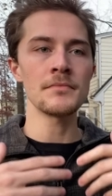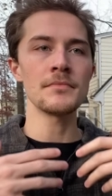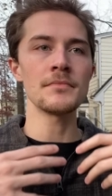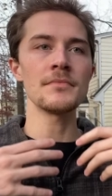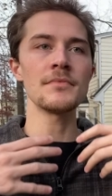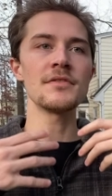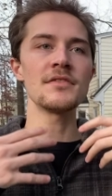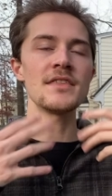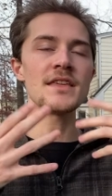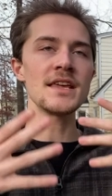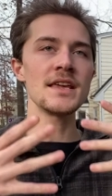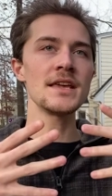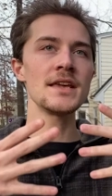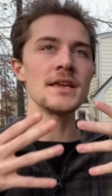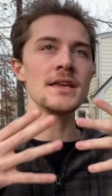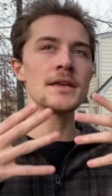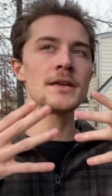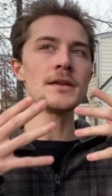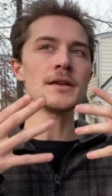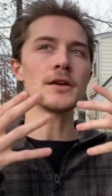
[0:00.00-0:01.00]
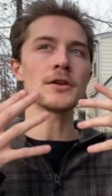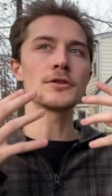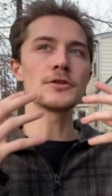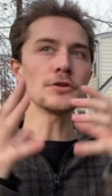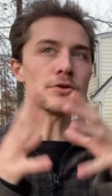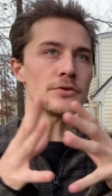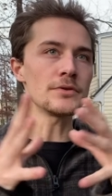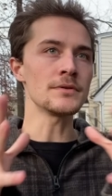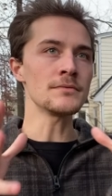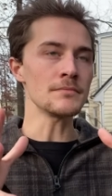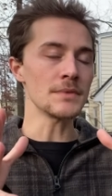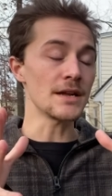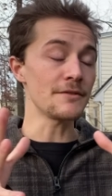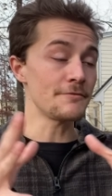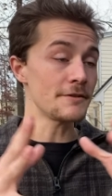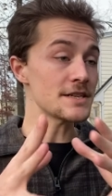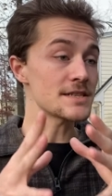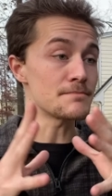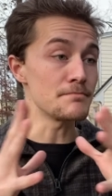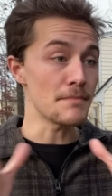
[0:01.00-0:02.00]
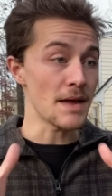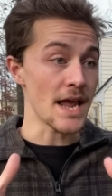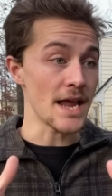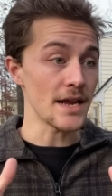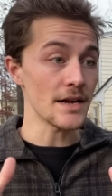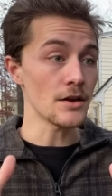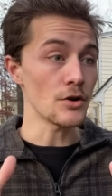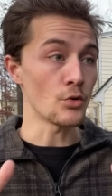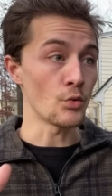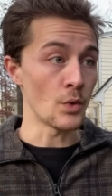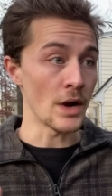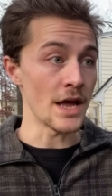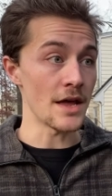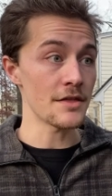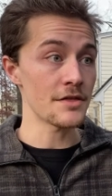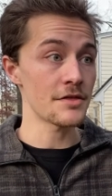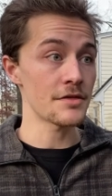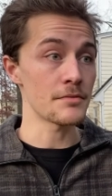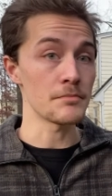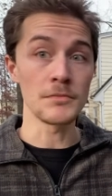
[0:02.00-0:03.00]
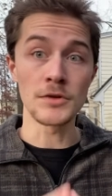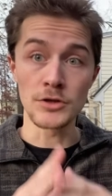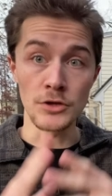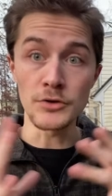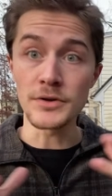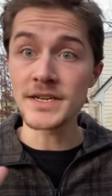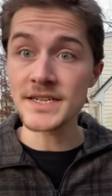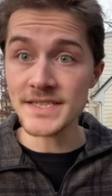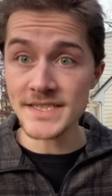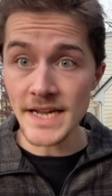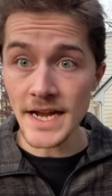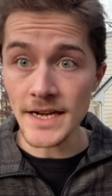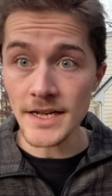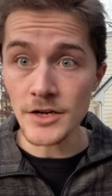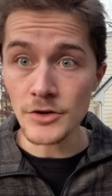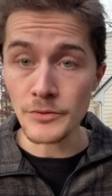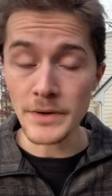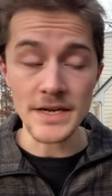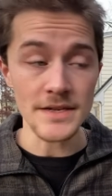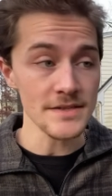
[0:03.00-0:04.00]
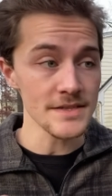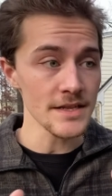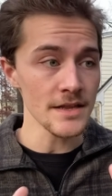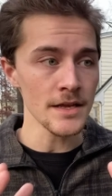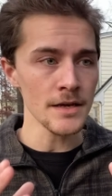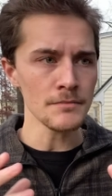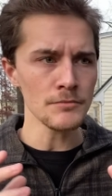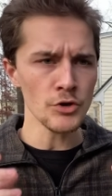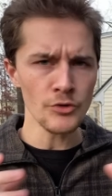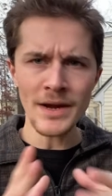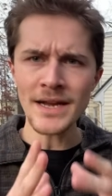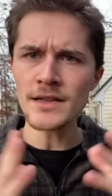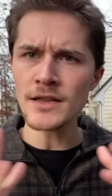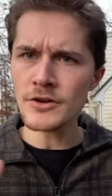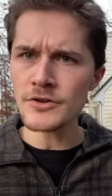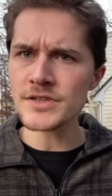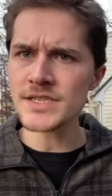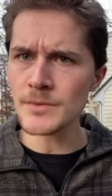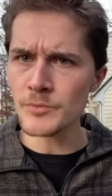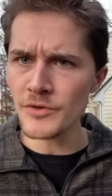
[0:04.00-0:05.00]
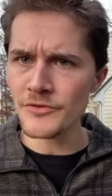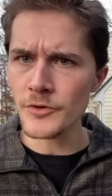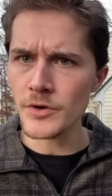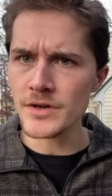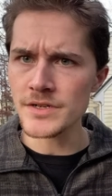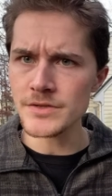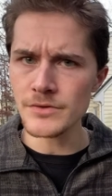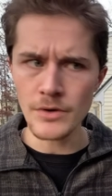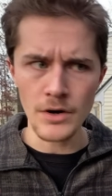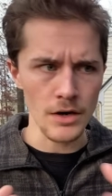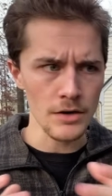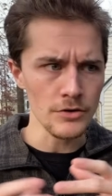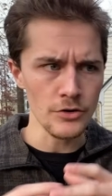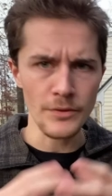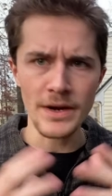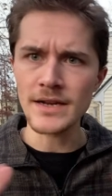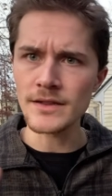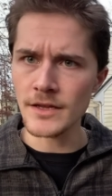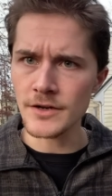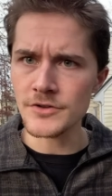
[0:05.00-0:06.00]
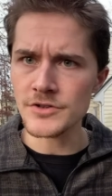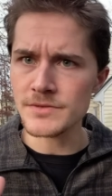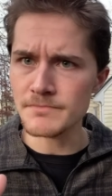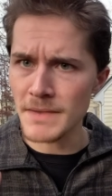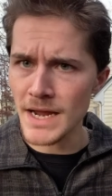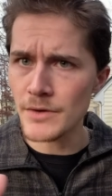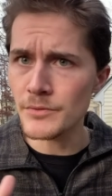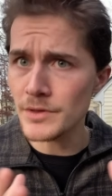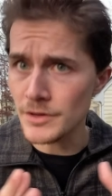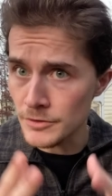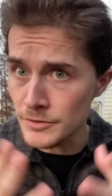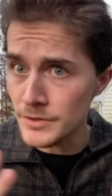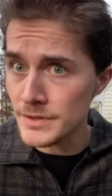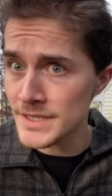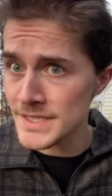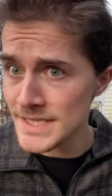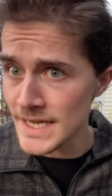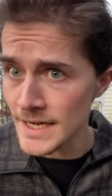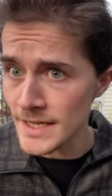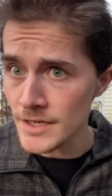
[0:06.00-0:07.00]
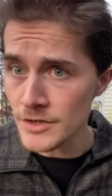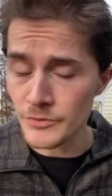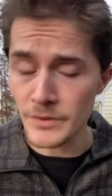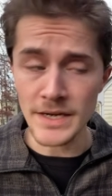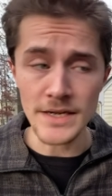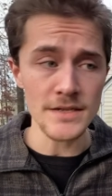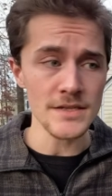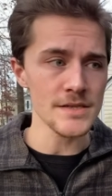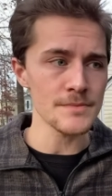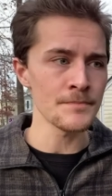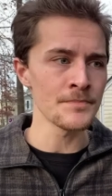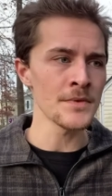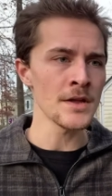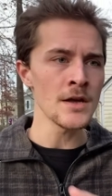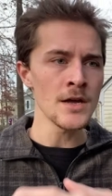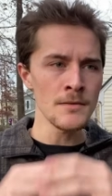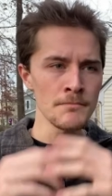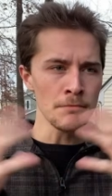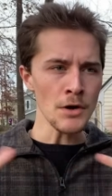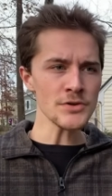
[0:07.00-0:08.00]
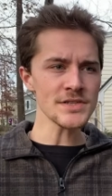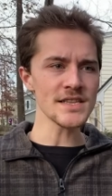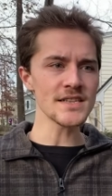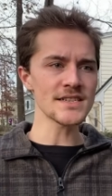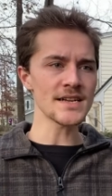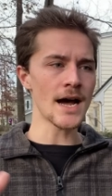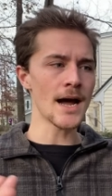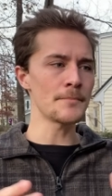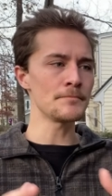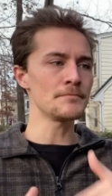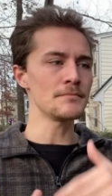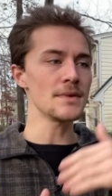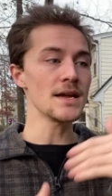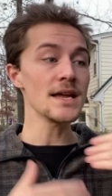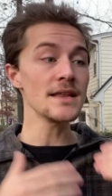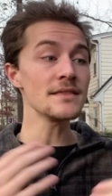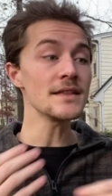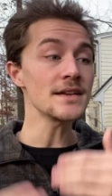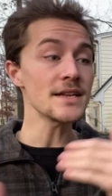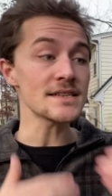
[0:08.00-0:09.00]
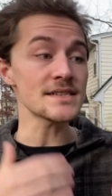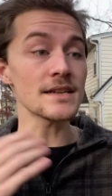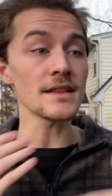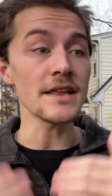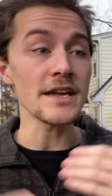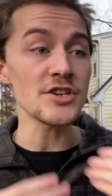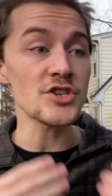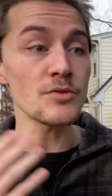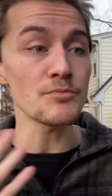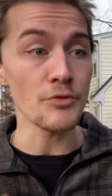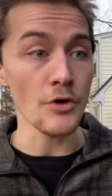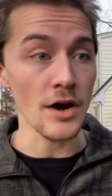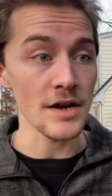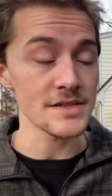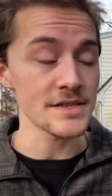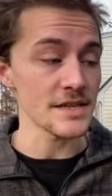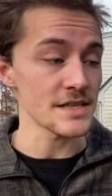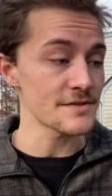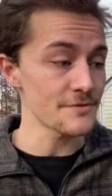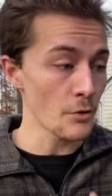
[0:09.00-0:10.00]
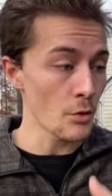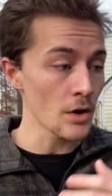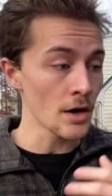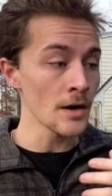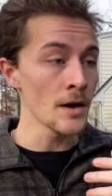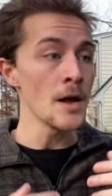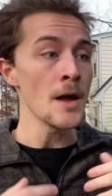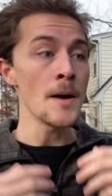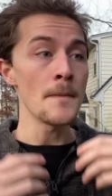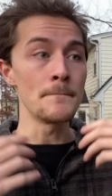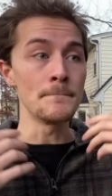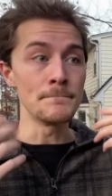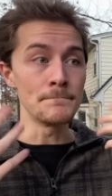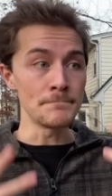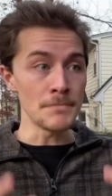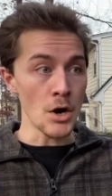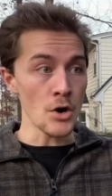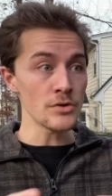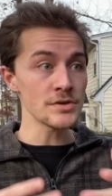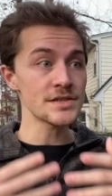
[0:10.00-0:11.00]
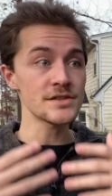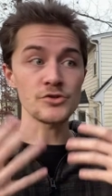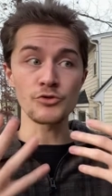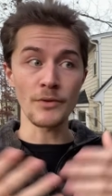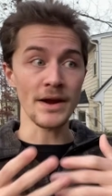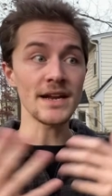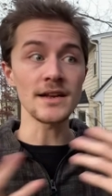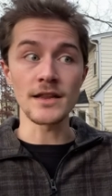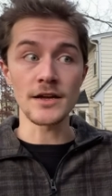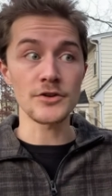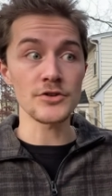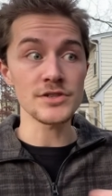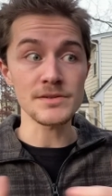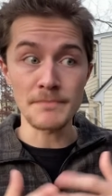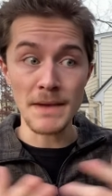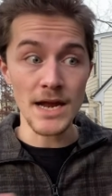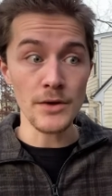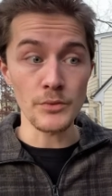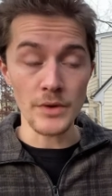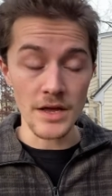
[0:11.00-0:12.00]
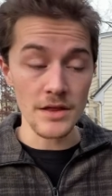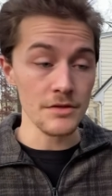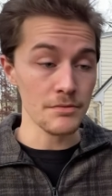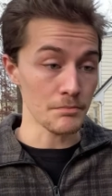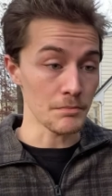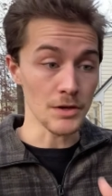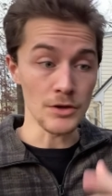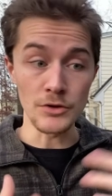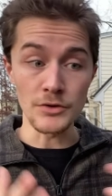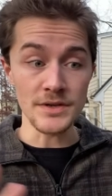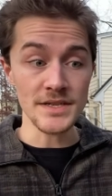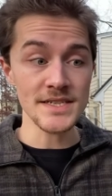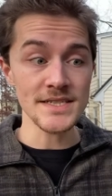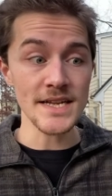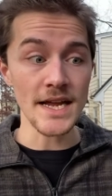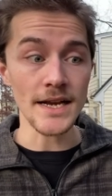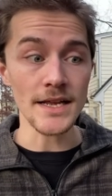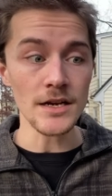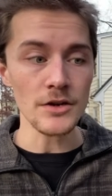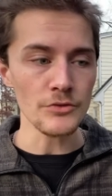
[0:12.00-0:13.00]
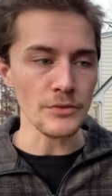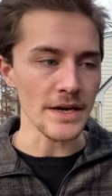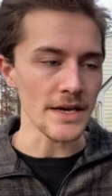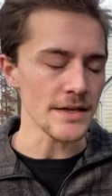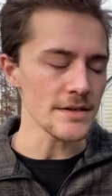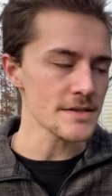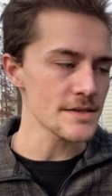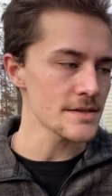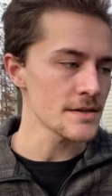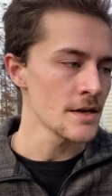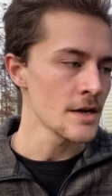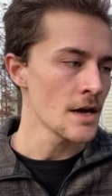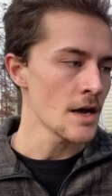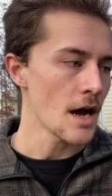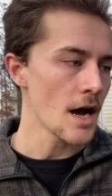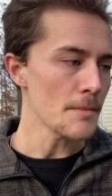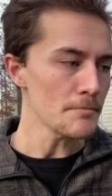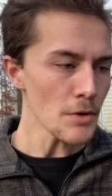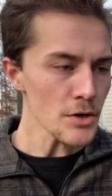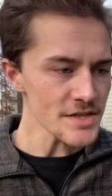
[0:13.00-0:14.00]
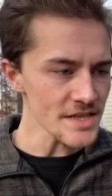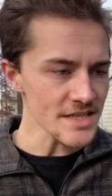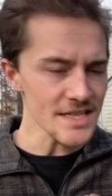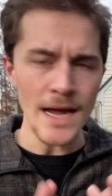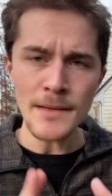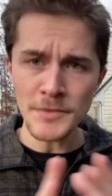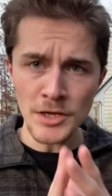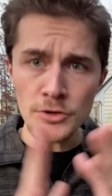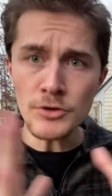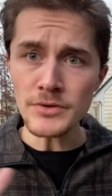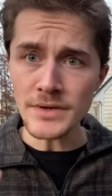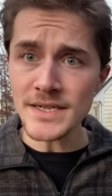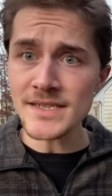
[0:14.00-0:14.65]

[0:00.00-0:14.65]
the gluten, if it's made with gluten-containing ingredients, and the grain liquors I'm referring to are grain liquors made with gluten-containing ingredients, most of the time in the distillation process for most grain liquors made with gluten-containing ingredients, most of the time the gluten